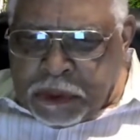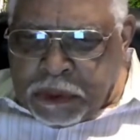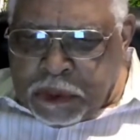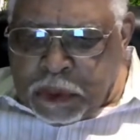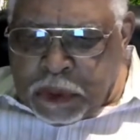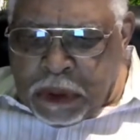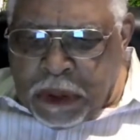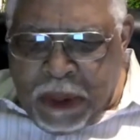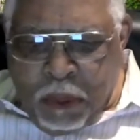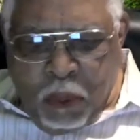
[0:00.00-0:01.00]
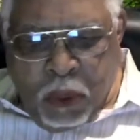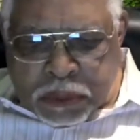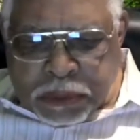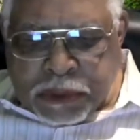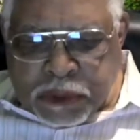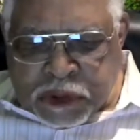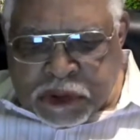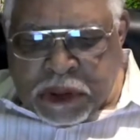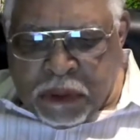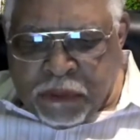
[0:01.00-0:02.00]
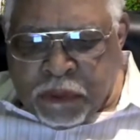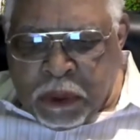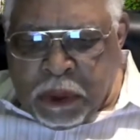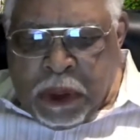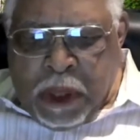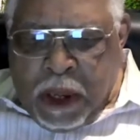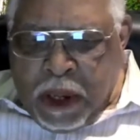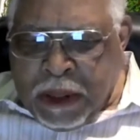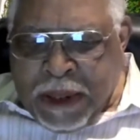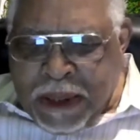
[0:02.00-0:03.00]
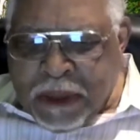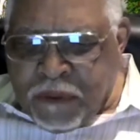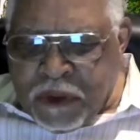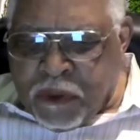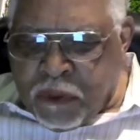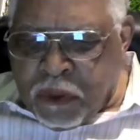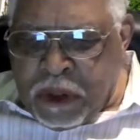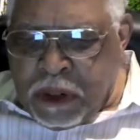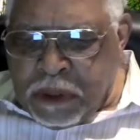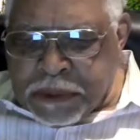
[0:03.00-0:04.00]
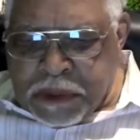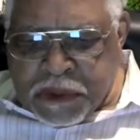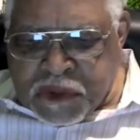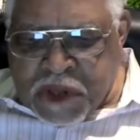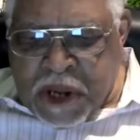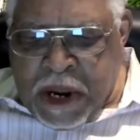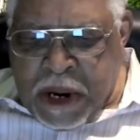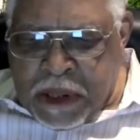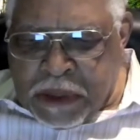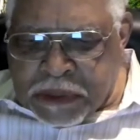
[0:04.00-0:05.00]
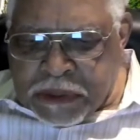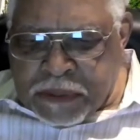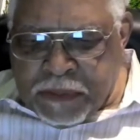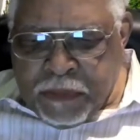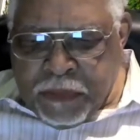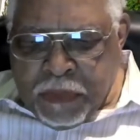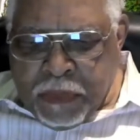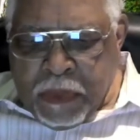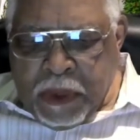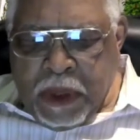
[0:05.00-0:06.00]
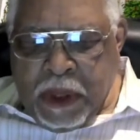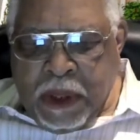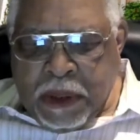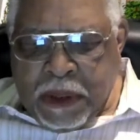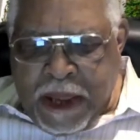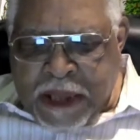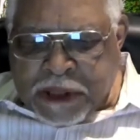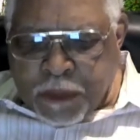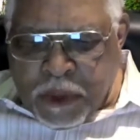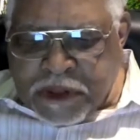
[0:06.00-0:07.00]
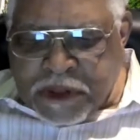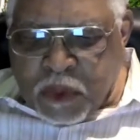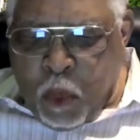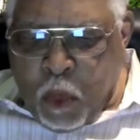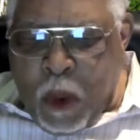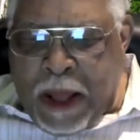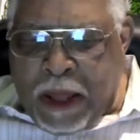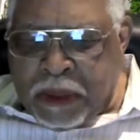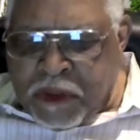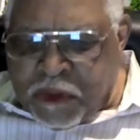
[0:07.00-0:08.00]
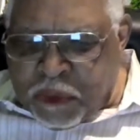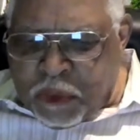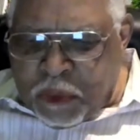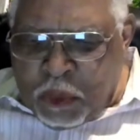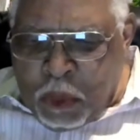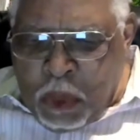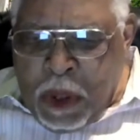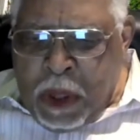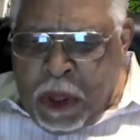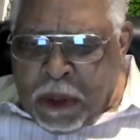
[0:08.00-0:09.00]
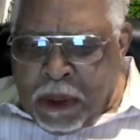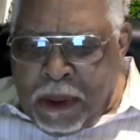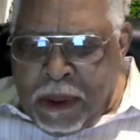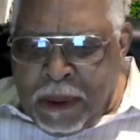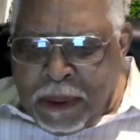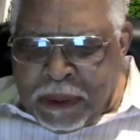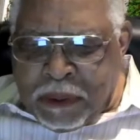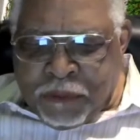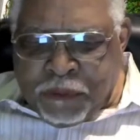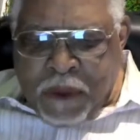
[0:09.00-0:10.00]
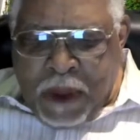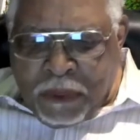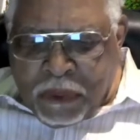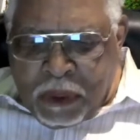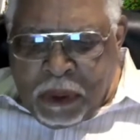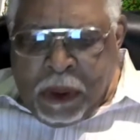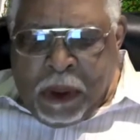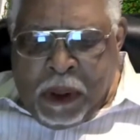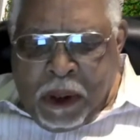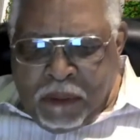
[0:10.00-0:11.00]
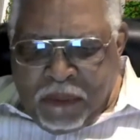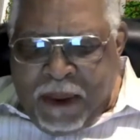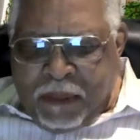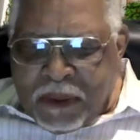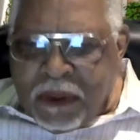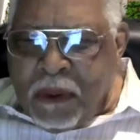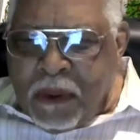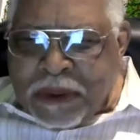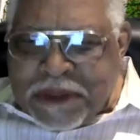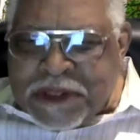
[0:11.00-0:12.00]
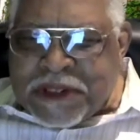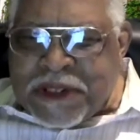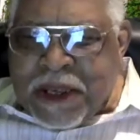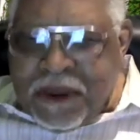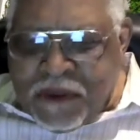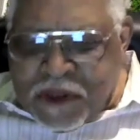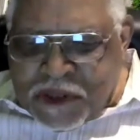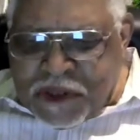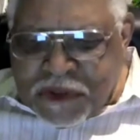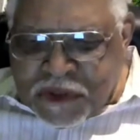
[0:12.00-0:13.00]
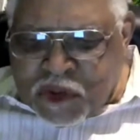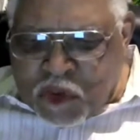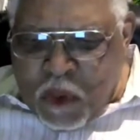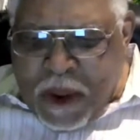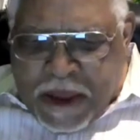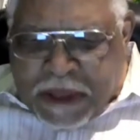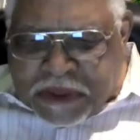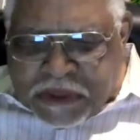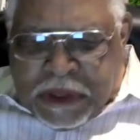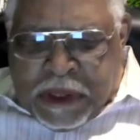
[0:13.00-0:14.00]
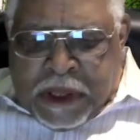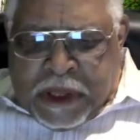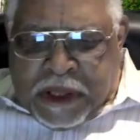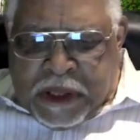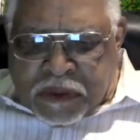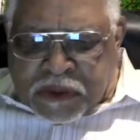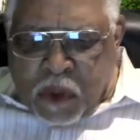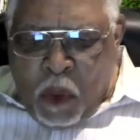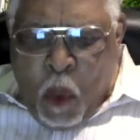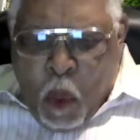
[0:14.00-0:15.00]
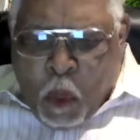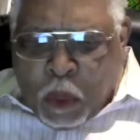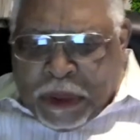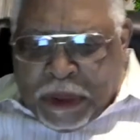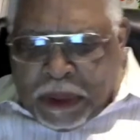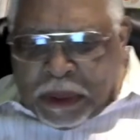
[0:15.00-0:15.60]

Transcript: do not want to settle for a counterfeit dream and desire and aspiration, while the true God and Father of our Lord and Savior Jesus Christ gives only,